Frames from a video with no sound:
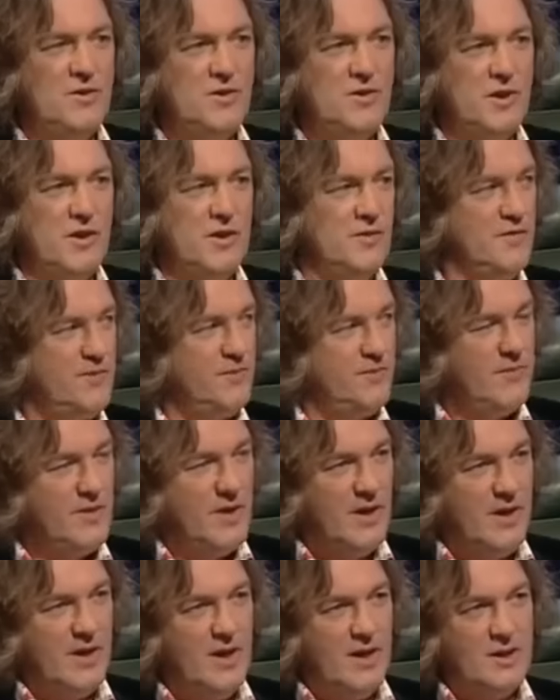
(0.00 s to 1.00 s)
with those sort
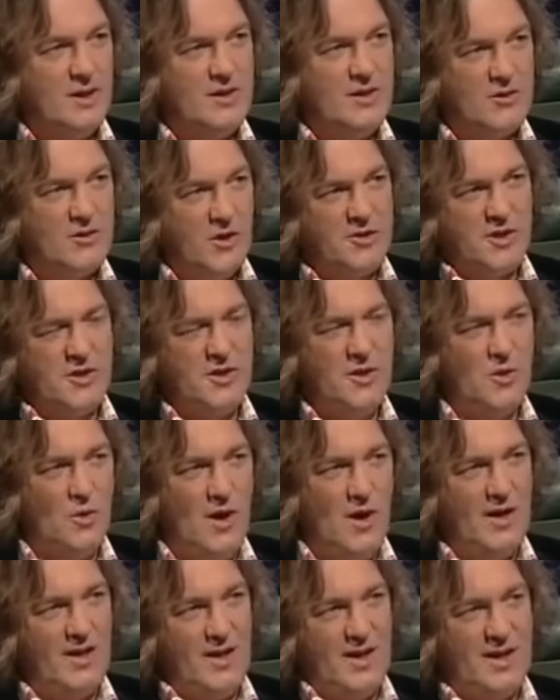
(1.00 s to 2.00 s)
of
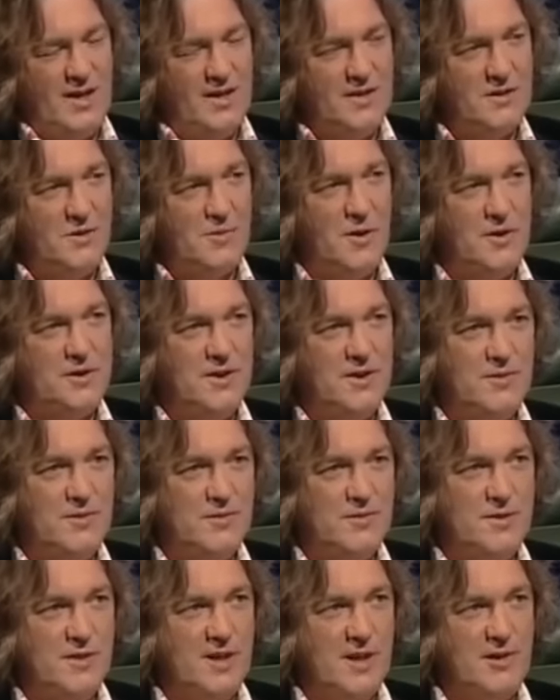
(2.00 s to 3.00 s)
the white line
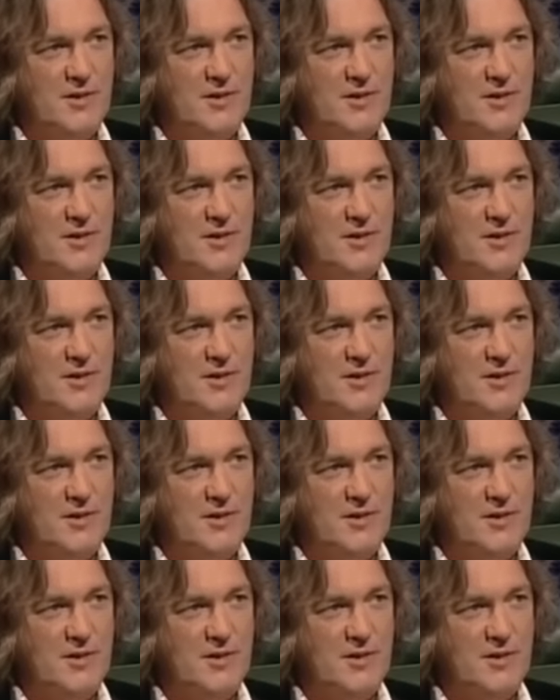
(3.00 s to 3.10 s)
spotting